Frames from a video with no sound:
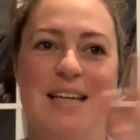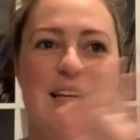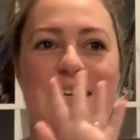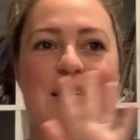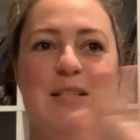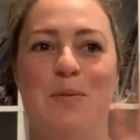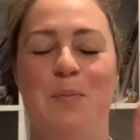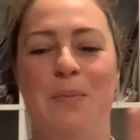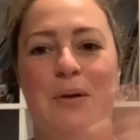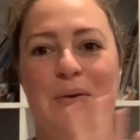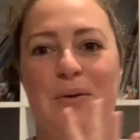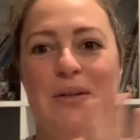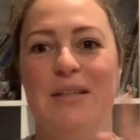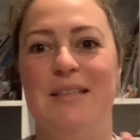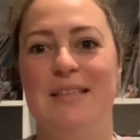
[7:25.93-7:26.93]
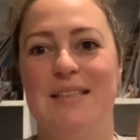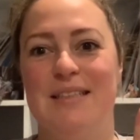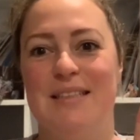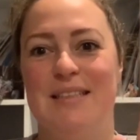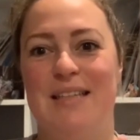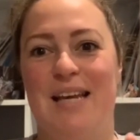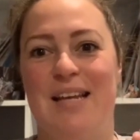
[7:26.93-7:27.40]
and it's mirrored,
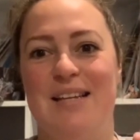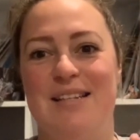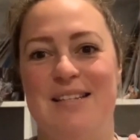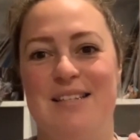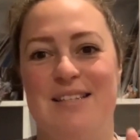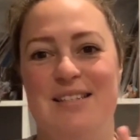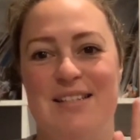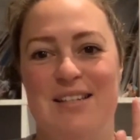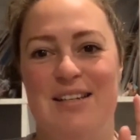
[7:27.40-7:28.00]
and